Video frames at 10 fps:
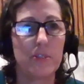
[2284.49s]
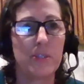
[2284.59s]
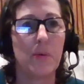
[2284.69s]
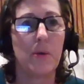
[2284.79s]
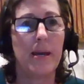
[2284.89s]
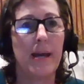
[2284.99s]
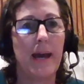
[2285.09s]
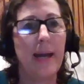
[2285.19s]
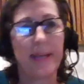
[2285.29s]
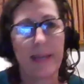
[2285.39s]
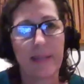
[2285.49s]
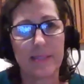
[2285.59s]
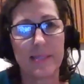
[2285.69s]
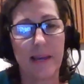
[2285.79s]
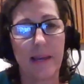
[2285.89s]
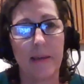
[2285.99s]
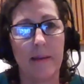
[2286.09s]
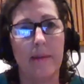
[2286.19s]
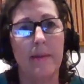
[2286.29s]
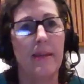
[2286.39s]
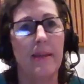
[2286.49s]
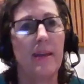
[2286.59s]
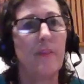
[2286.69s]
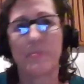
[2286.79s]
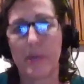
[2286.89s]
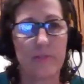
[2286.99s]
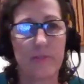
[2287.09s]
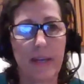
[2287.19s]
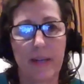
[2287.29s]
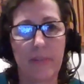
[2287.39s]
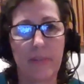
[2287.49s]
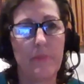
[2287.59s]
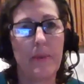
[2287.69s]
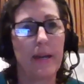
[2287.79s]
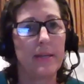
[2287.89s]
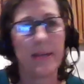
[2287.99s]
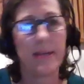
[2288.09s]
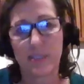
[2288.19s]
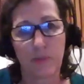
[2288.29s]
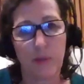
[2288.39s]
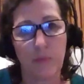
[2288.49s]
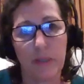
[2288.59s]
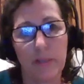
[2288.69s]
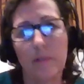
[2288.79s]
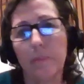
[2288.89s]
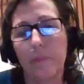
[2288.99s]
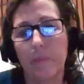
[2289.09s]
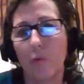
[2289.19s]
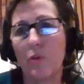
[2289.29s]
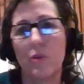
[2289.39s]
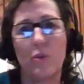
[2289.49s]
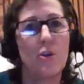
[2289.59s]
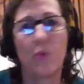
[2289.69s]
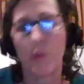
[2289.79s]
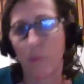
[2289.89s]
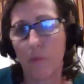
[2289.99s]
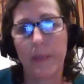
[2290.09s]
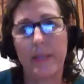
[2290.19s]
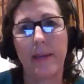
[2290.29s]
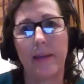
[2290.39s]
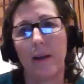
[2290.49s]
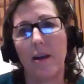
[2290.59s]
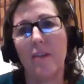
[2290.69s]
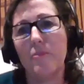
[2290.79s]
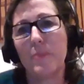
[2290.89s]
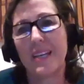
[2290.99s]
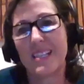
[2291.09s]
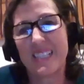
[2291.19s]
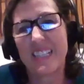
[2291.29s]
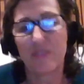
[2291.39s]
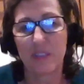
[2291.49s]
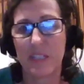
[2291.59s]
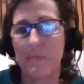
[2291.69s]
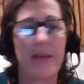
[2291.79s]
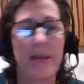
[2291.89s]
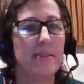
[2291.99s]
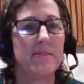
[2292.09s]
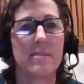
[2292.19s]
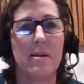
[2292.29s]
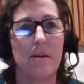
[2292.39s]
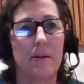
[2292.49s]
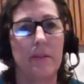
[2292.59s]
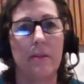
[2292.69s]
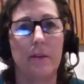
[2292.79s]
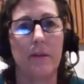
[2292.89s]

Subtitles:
So I can't say, if there's a bunch of negative feedback, yes, we will, or no, it won't be taken off, because it really depends on